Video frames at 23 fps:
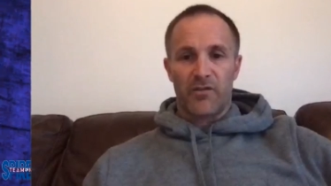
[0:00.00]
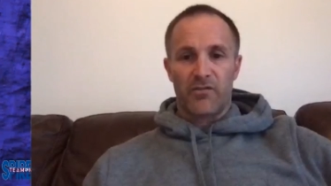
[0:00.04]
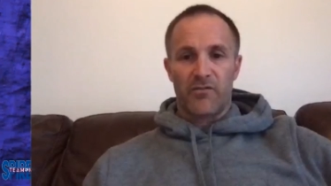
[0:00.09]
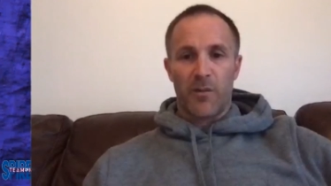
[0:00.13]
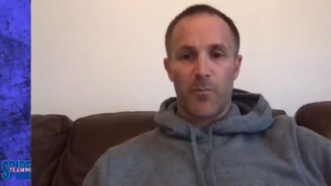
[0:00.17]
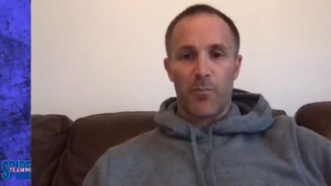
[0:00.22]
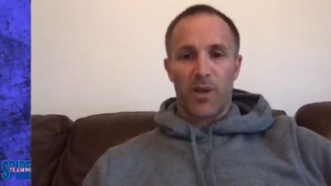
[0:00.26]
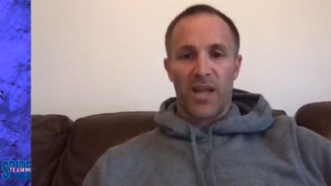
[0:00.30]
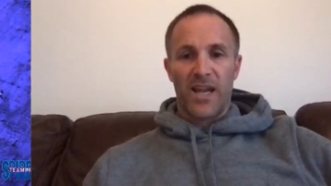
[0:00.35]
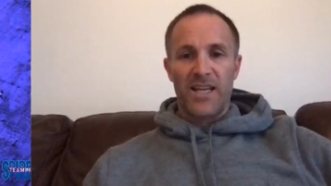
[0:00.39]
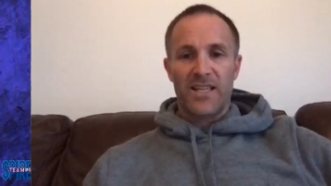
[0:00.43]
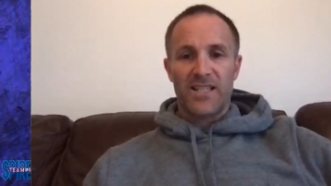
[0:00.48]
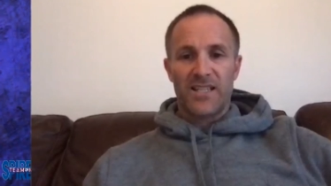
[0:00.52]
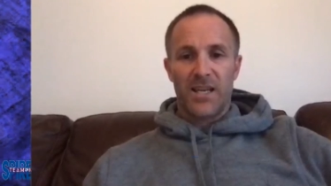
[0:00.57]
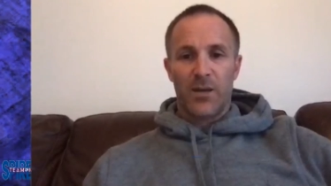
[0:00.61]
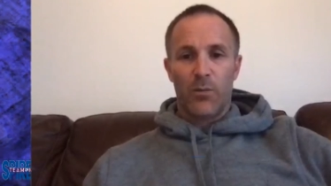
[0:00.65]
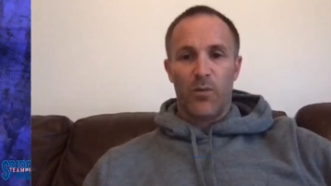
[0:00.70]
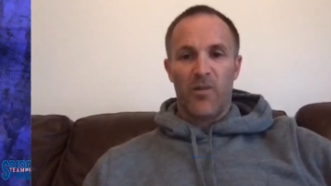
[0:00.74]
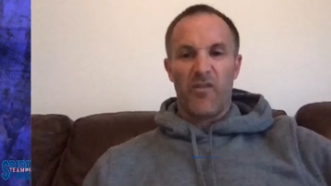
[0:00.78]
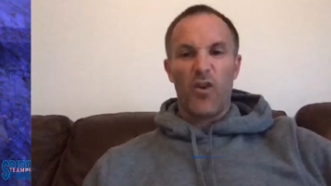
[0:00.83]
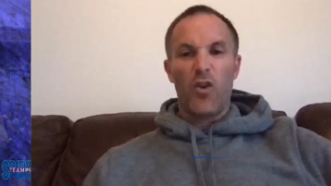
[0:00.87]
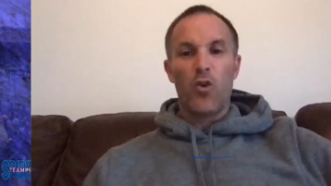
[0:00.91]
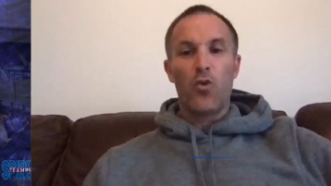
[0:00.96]
to replace
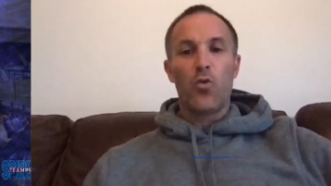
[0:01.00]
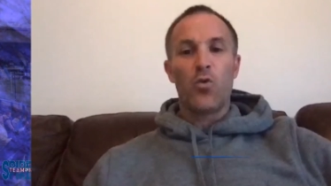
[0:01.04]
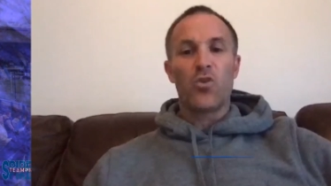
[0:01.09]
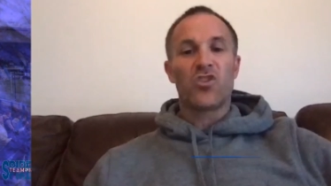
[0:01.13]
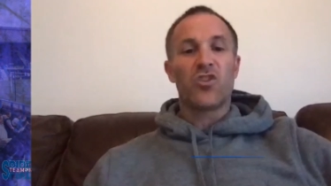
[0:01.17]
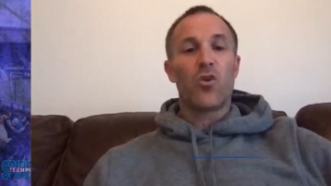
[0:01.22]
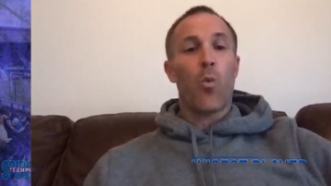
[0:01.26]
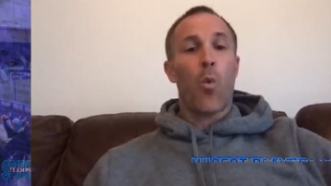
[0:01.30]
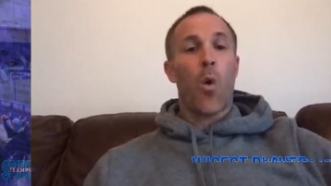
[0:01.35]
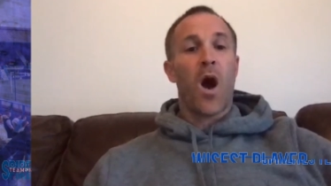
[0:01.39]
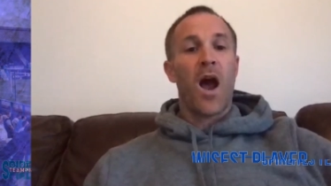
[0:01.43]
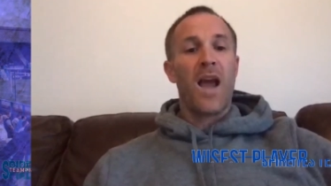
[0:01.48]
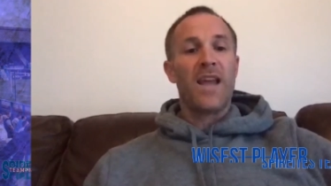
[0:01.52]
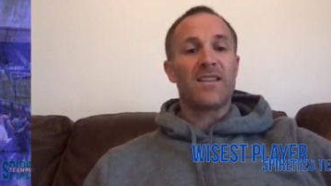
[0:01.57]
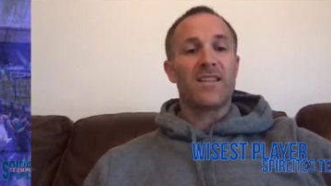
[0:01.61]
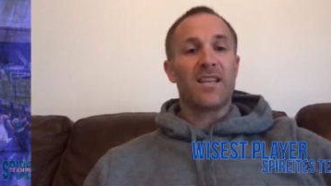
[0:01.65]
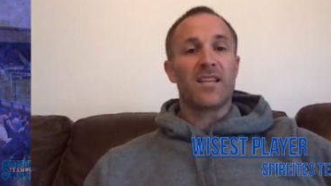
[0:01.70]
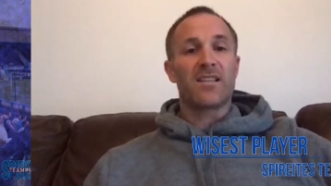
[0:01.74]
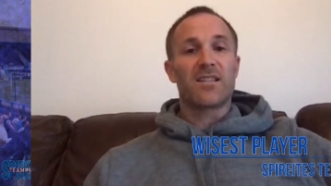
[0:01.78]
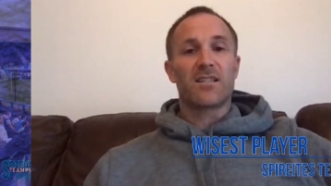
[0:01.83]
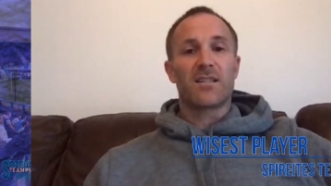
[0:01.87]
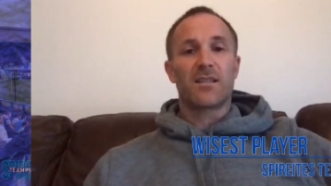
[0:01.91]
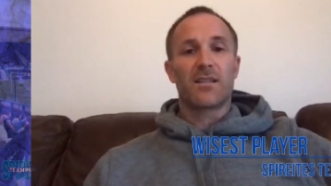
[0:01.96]
it with who was the
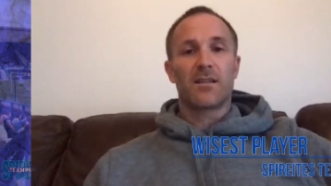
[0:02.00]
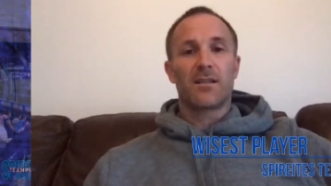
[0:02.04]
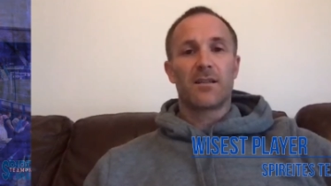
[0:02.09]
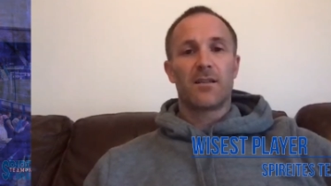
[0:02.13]
wisest.